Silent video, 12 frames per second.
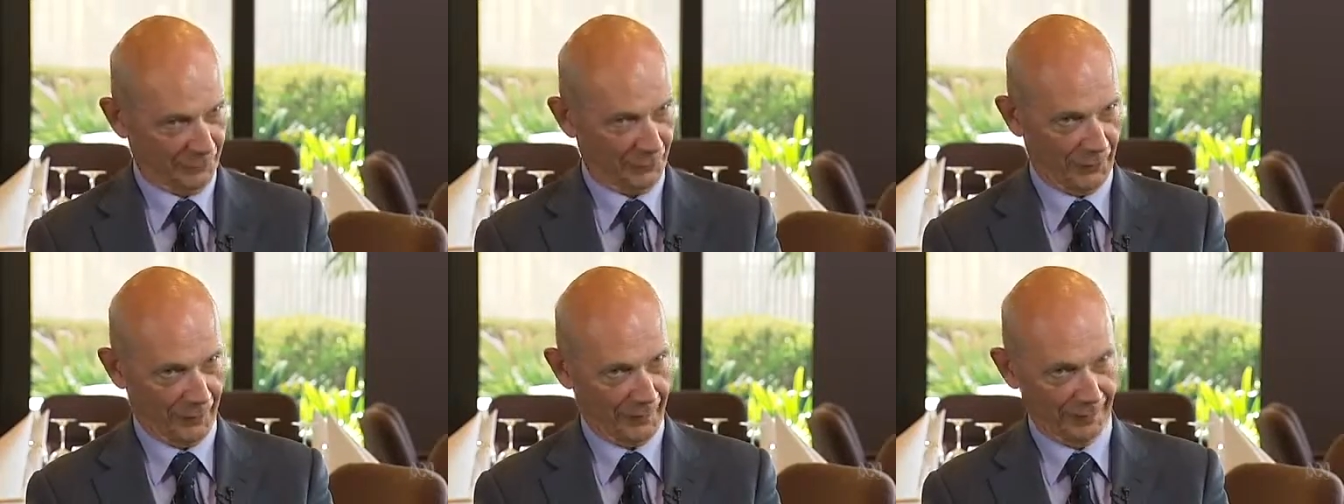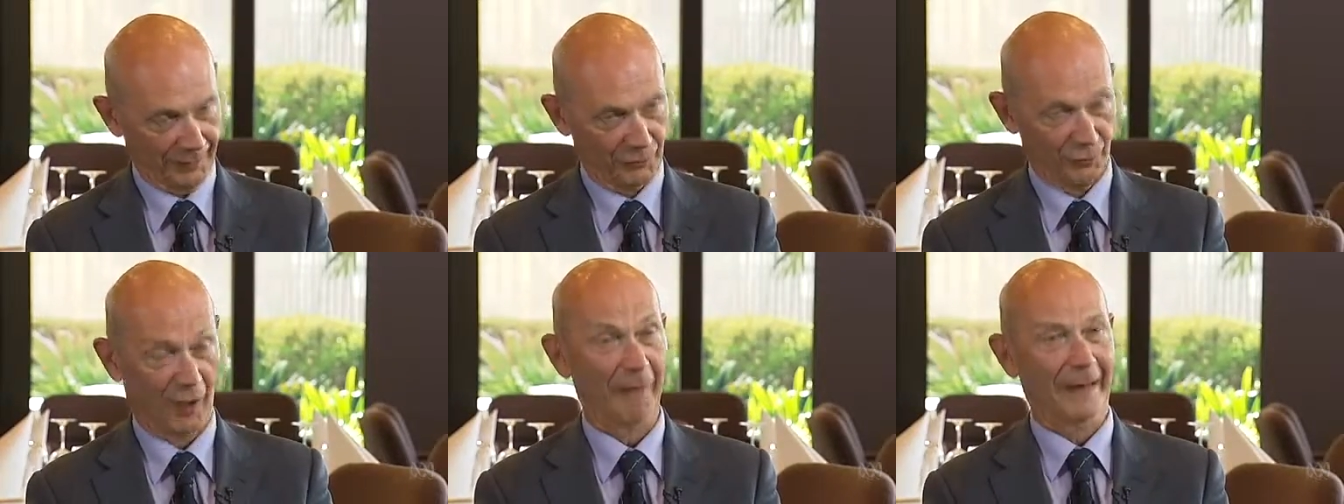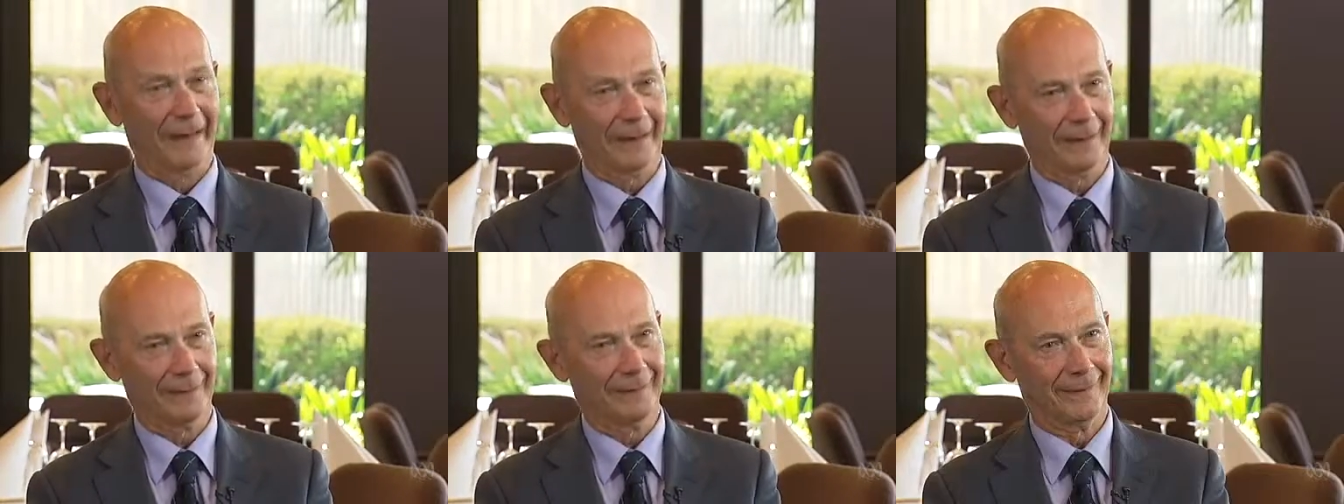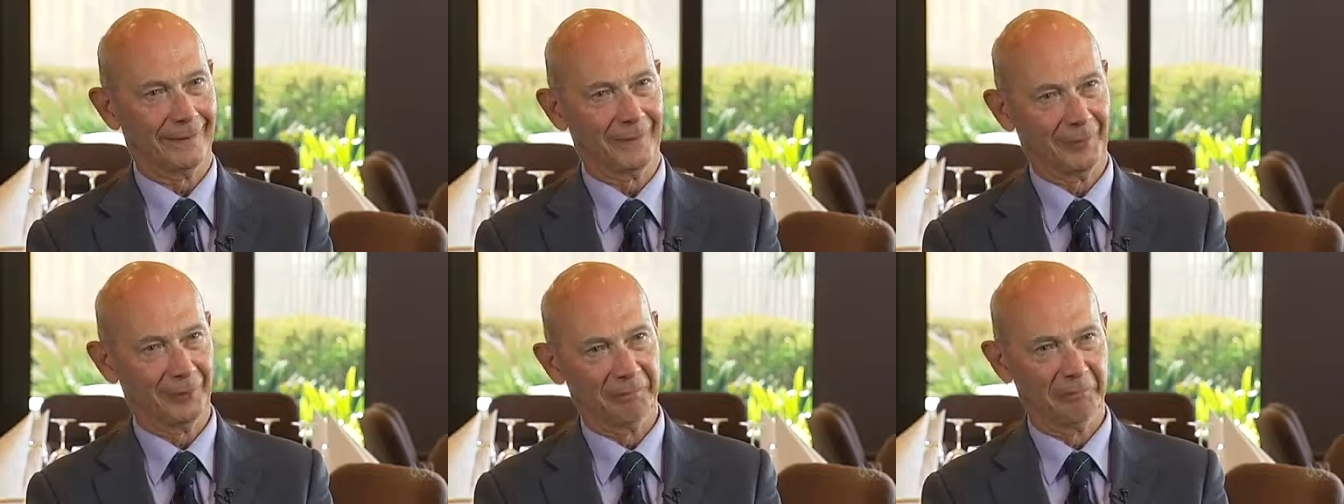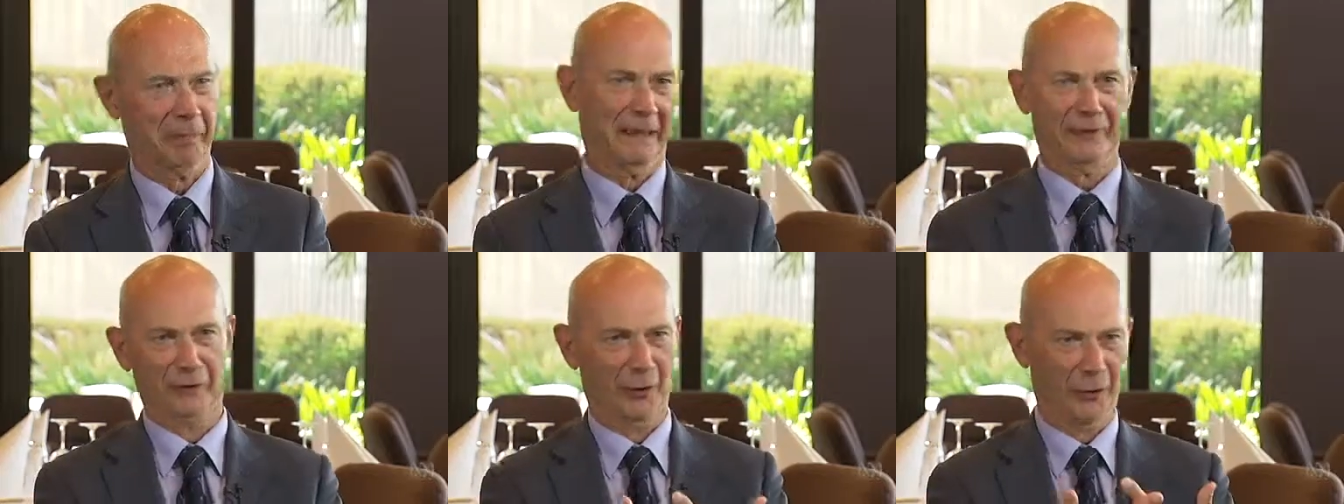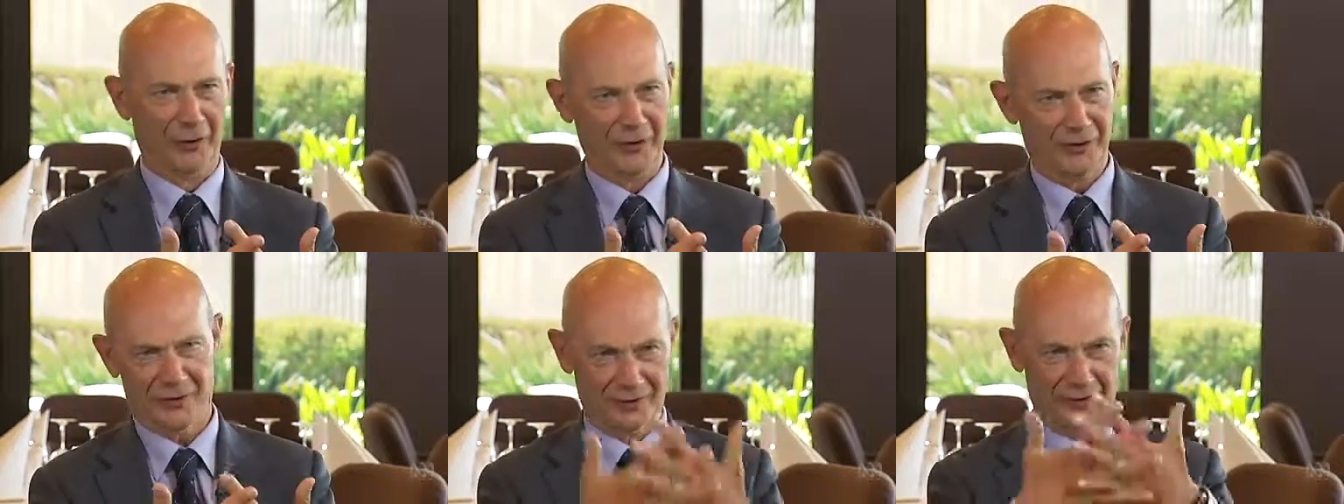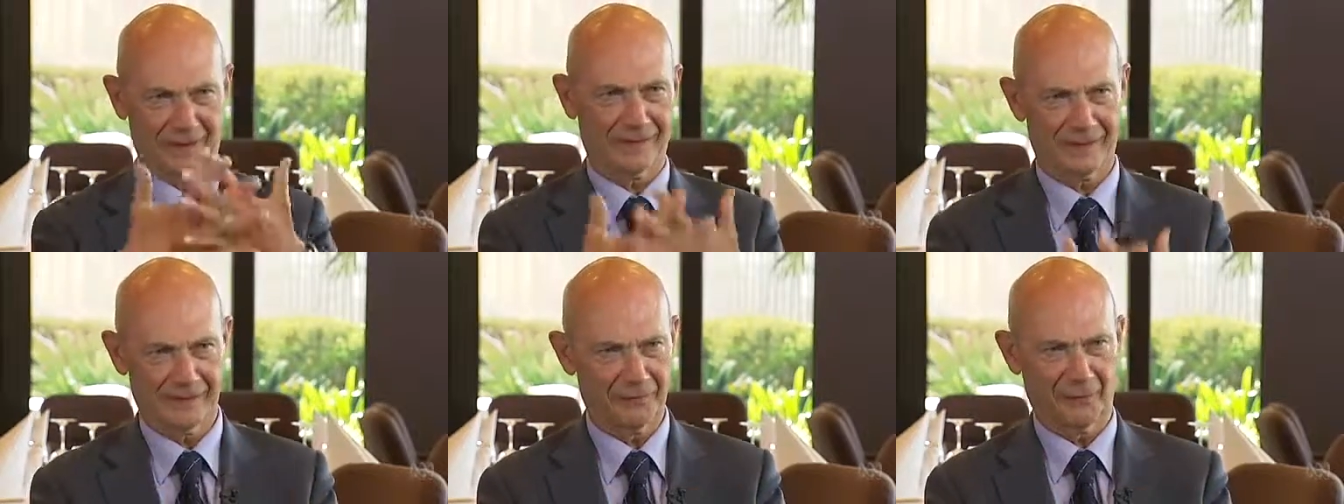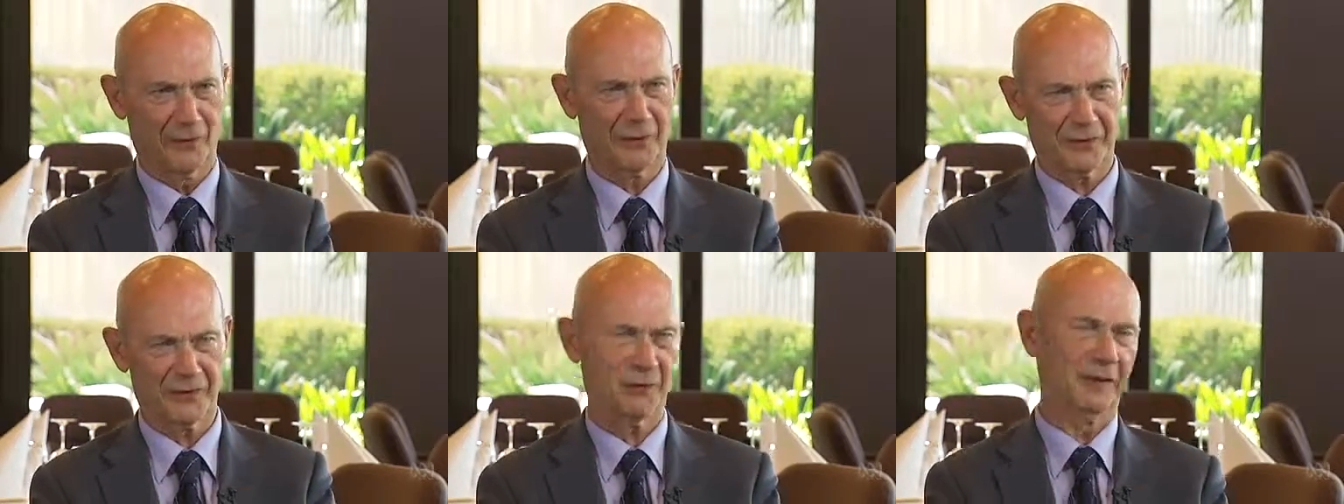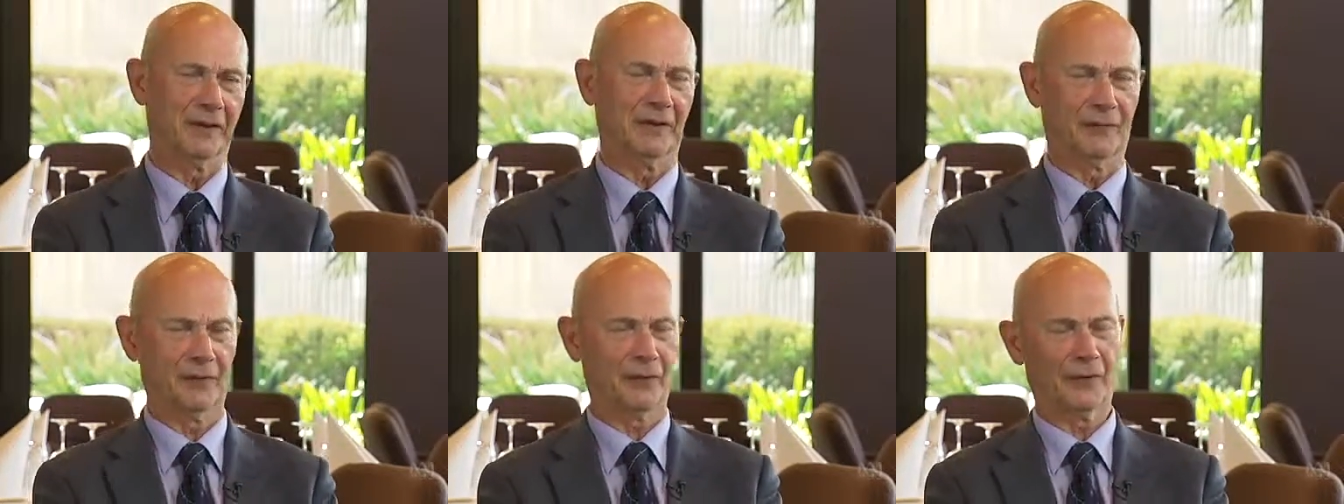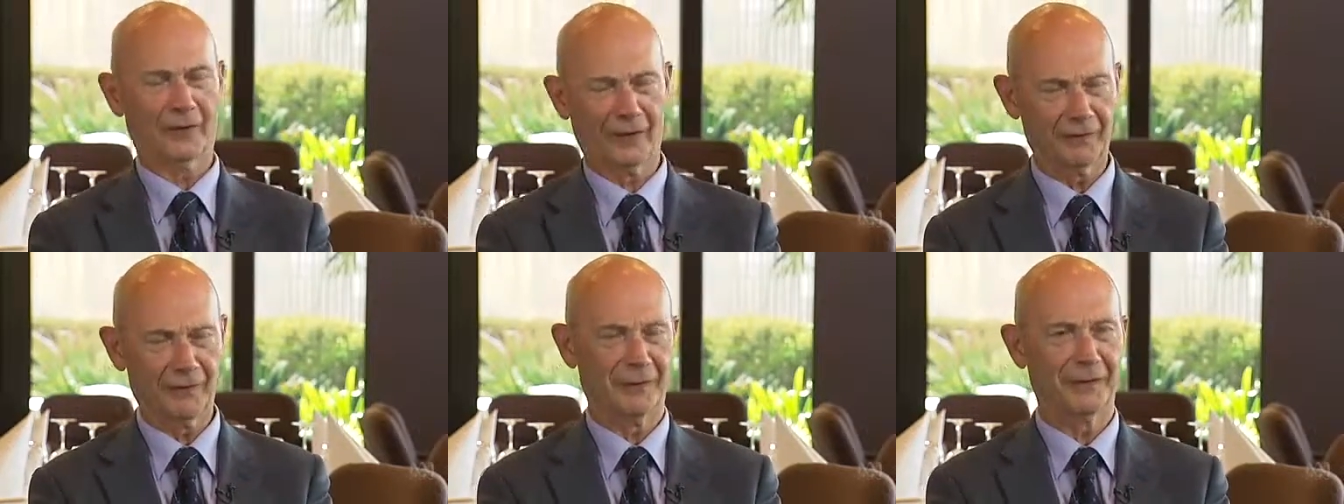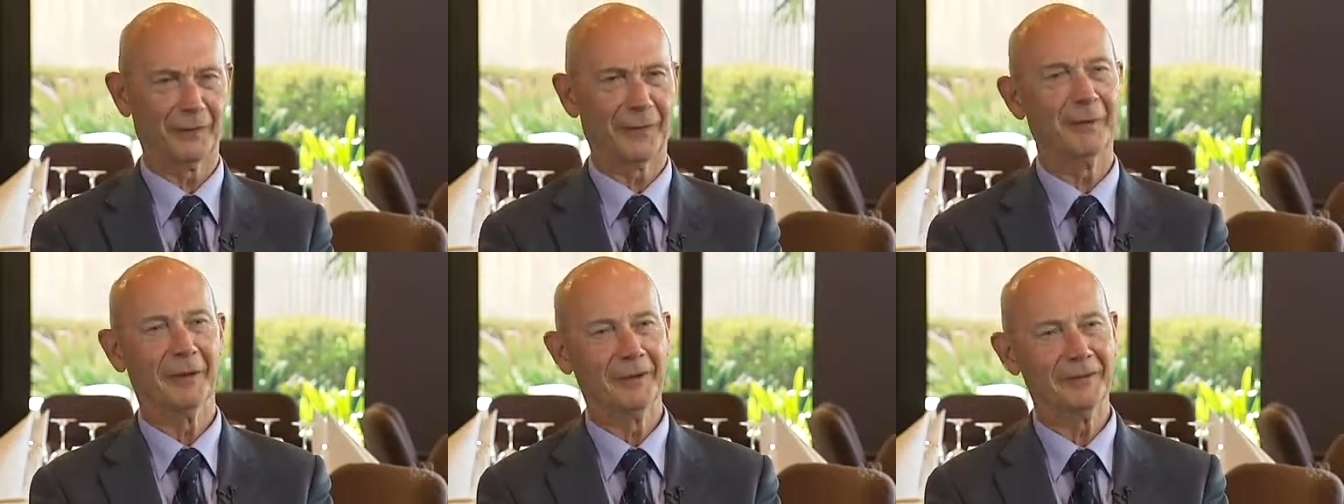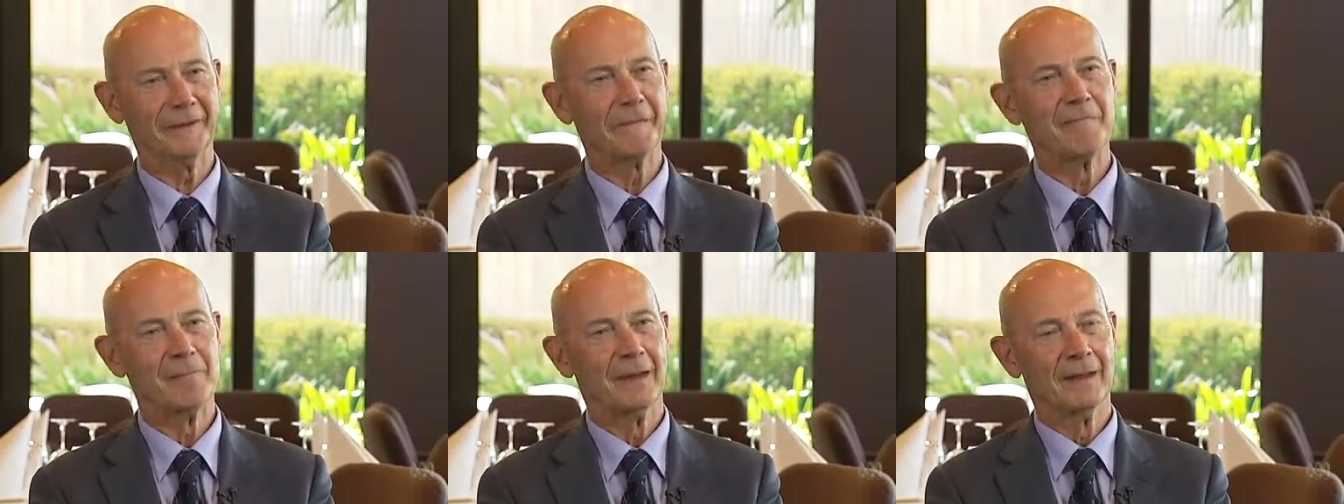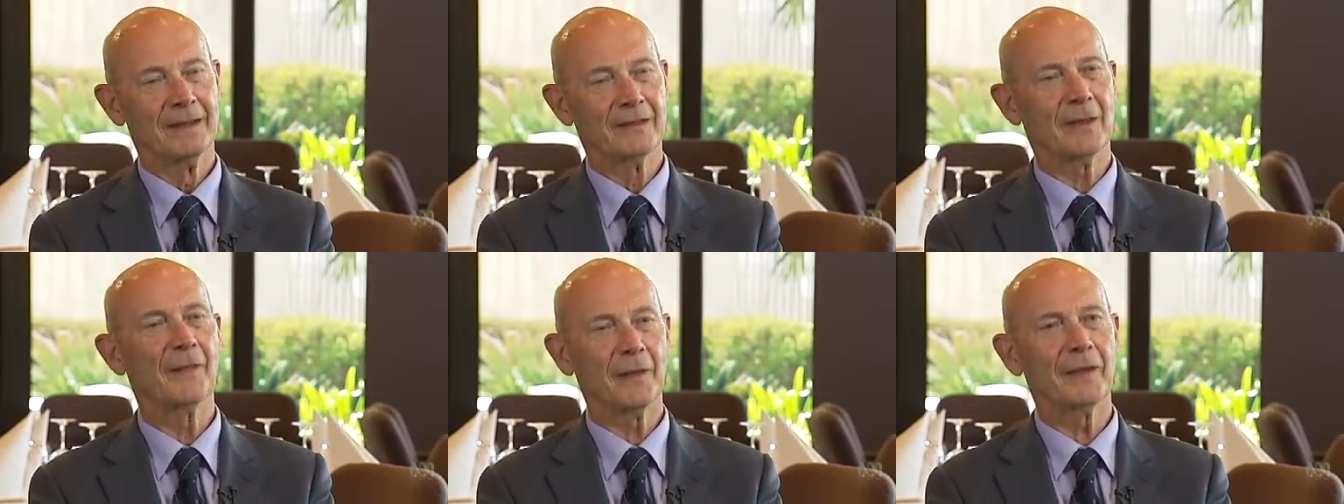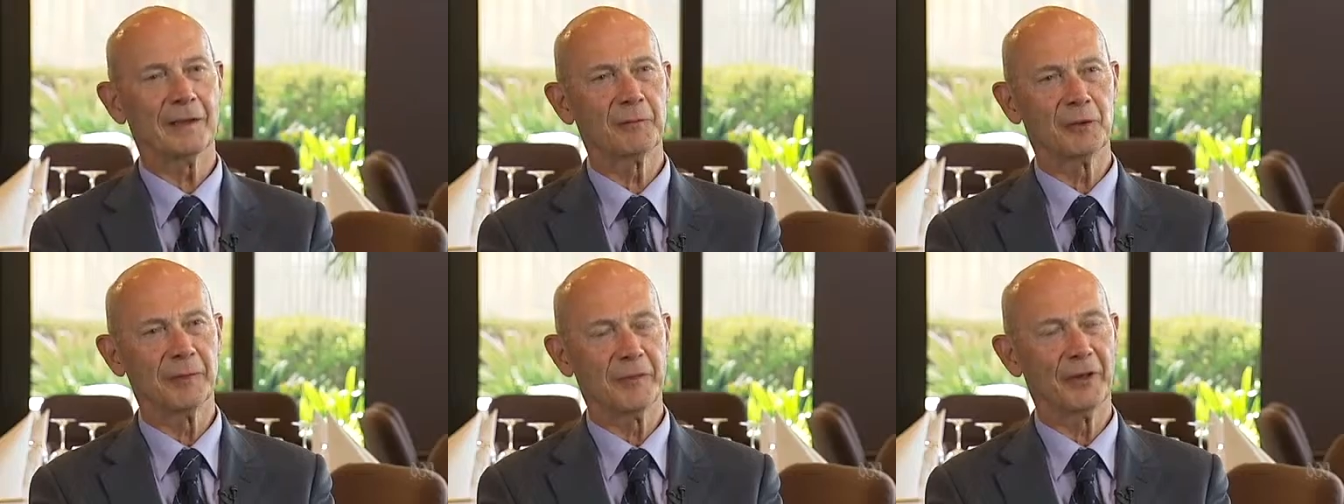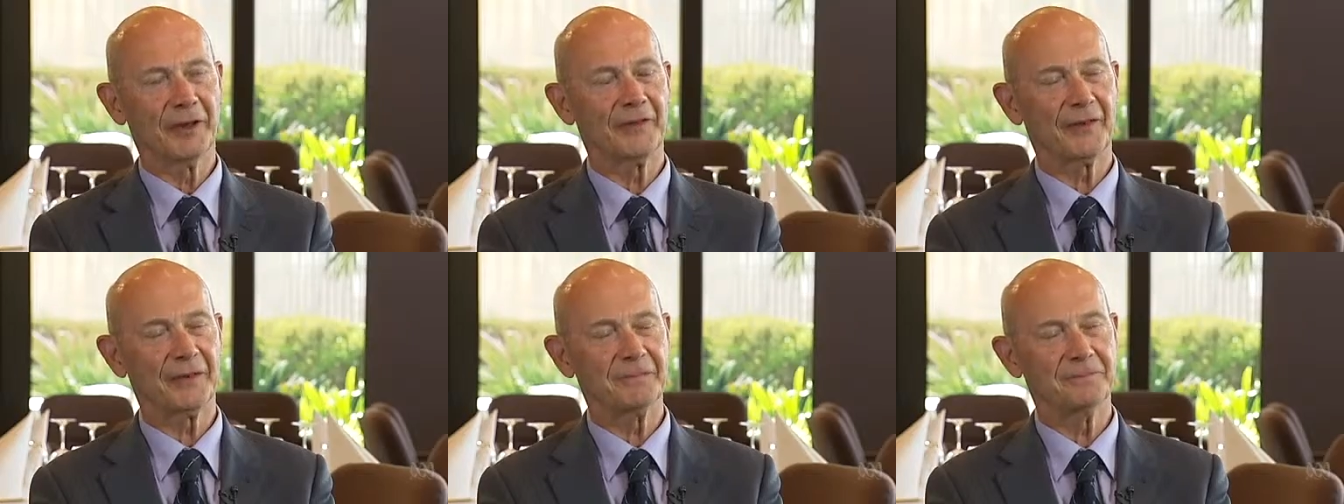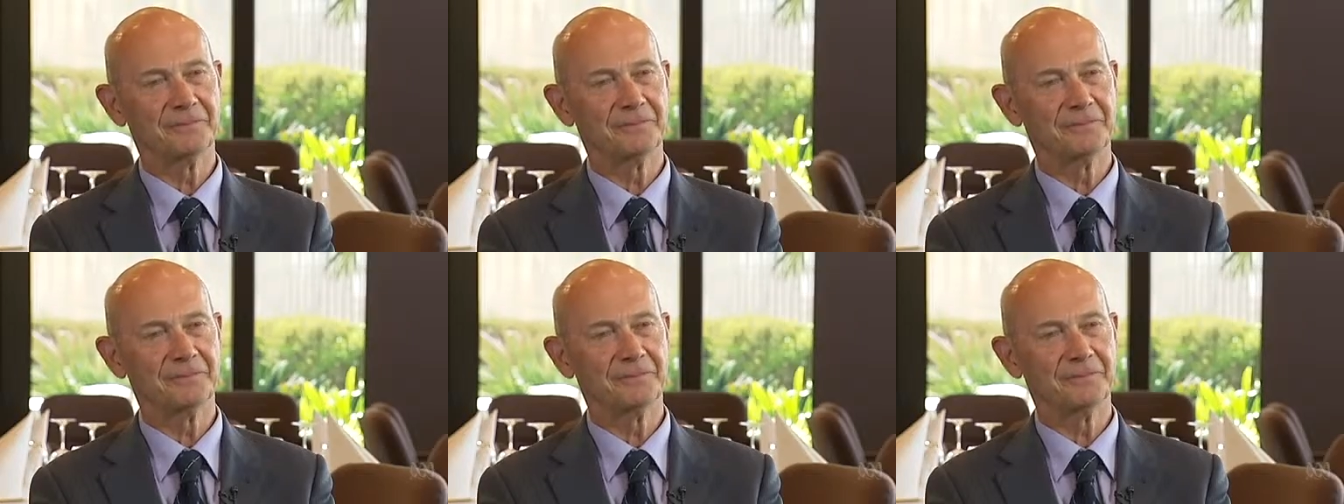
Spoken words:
to the drumming and the big noise. You know, that's the first 21st century agreement. So I think it will be modest.